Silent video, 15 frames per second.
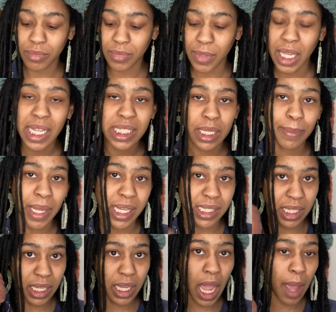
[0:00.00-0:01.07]
it's
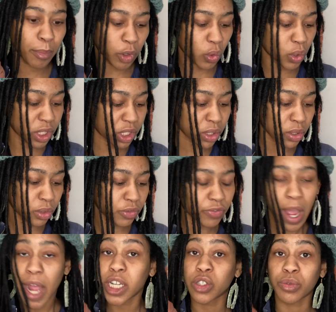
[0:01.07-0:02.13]
amazing. I'm going to
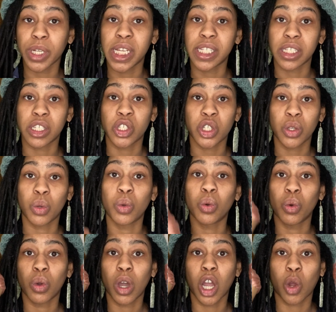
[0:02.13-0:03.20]
find a reason
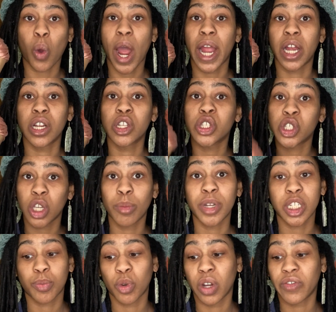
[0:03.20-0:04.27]
to acquire so
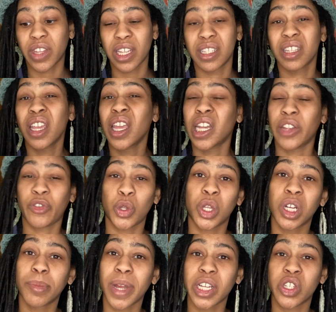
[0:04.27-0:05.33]
much more of this. And if you hear
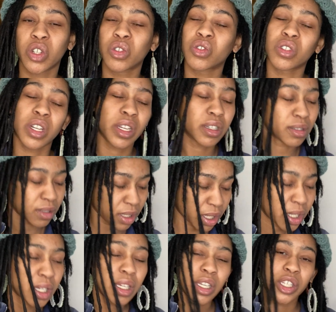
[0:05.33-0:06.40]
my children,
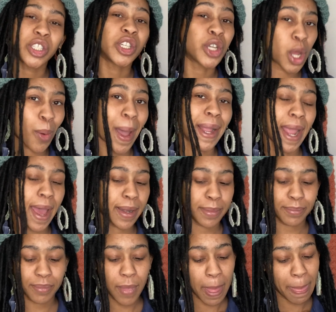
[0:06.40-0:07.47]
you know I got
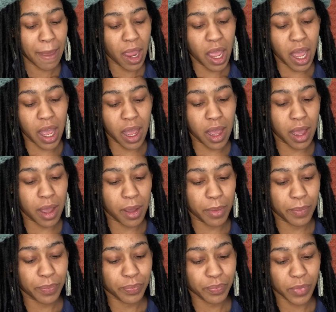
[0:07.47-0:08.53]

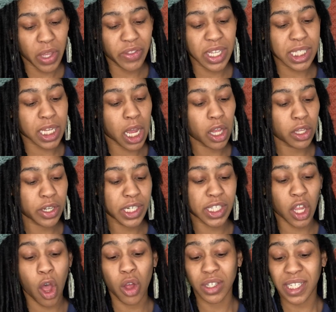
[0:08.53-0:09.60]
them. This color is
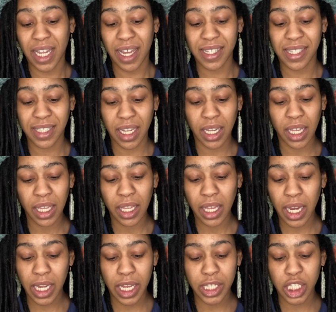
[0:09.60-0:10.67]
called Tuscany,
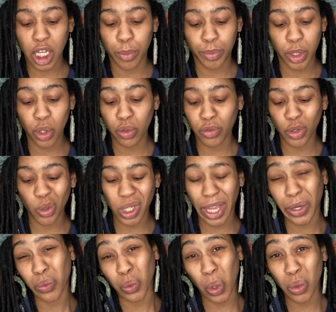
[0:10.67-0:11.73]
and it's a beautiful
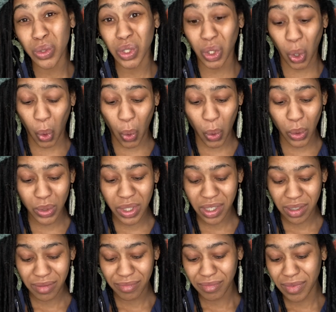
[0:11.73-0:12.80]
like rose gold.
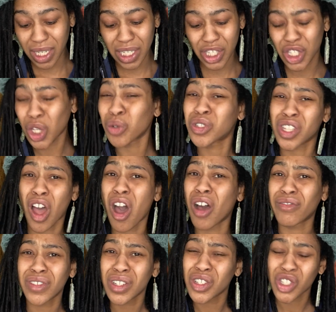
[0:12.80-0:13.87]
So
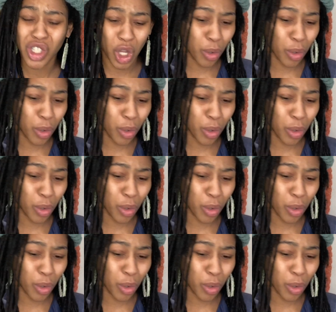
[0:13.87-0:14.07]
soft, so